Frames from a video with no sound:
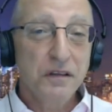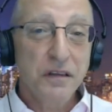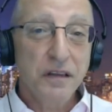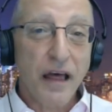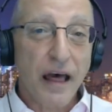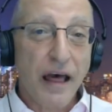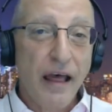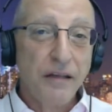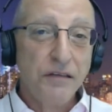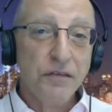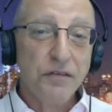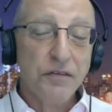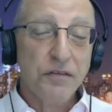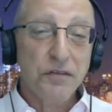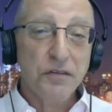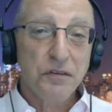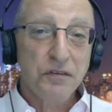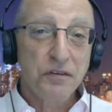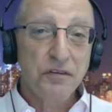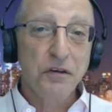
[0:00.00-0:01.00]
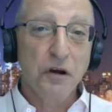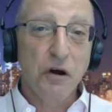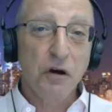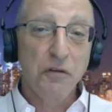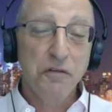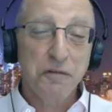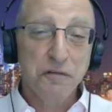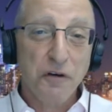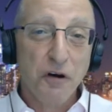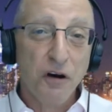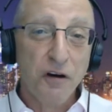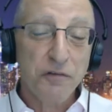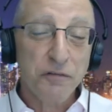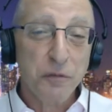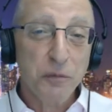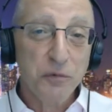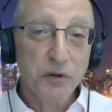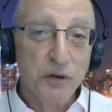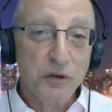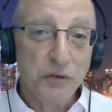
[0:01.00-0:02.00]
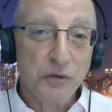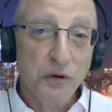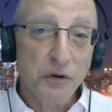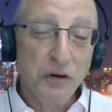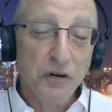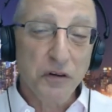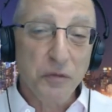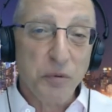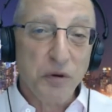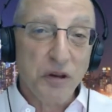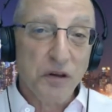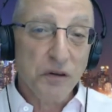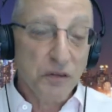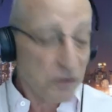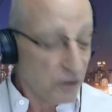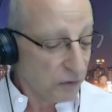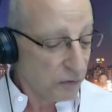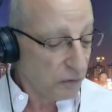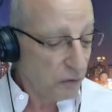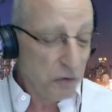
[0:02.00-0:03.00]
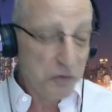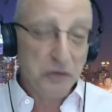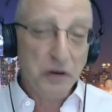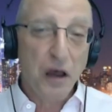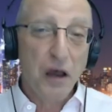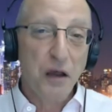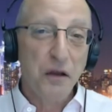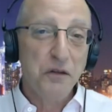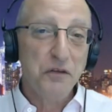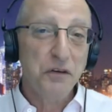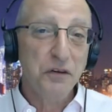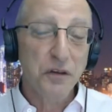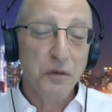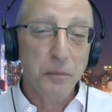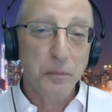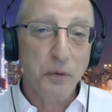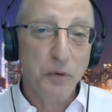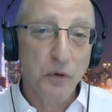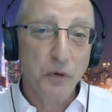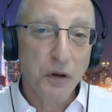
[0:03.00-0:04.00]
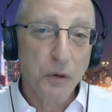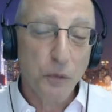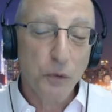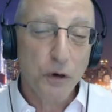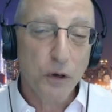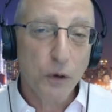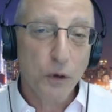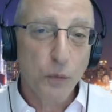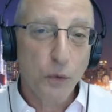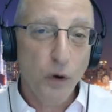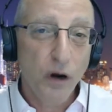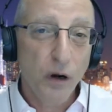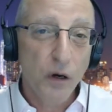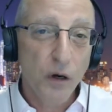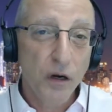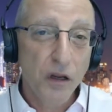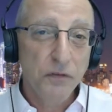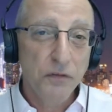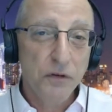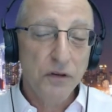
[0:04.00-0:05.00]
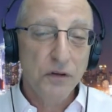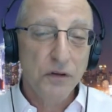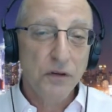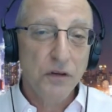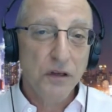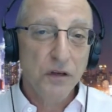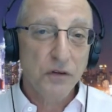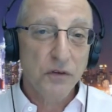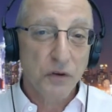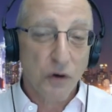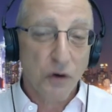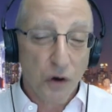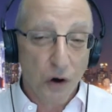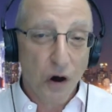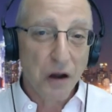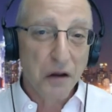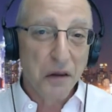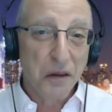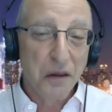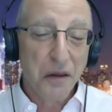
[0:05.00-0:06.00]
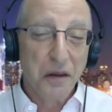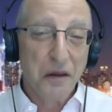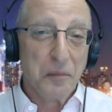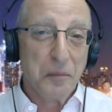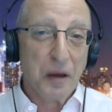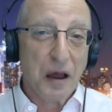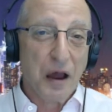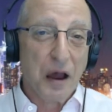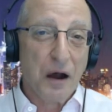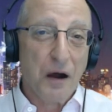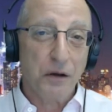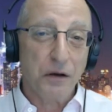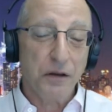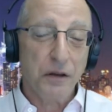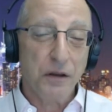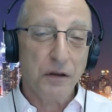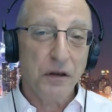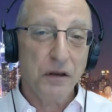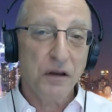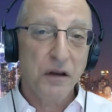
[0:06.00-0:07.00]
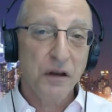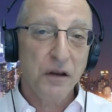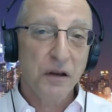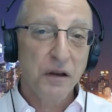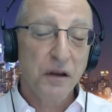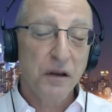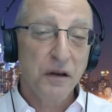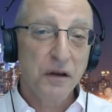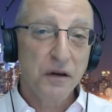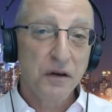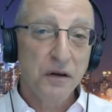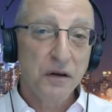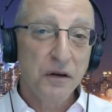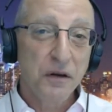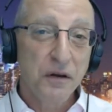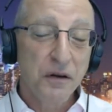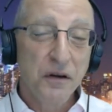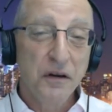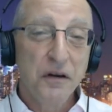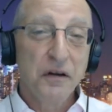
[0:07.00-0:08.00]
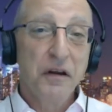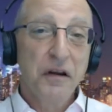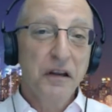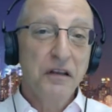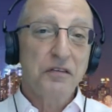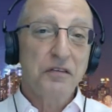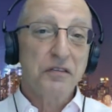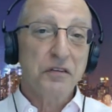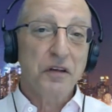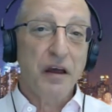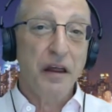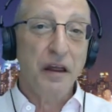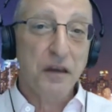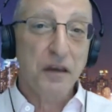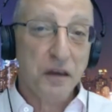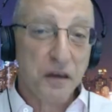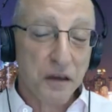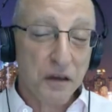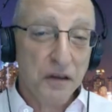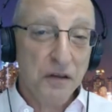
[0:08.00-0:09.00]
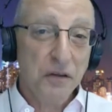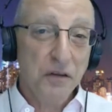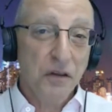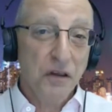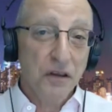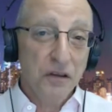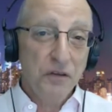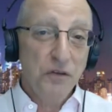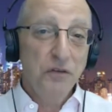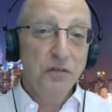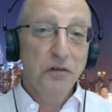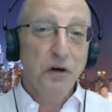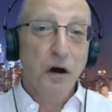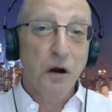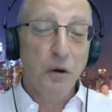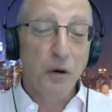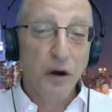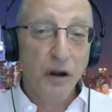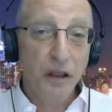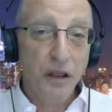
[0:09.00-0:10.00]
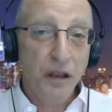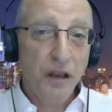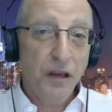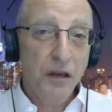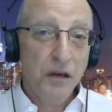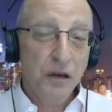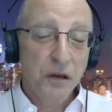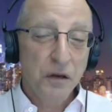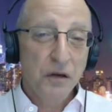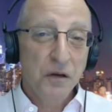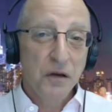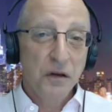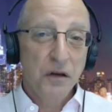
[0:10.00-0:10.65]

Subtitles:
That's so far from the truth, because if you've gotten to the point where we're even talking about it, it's like you've already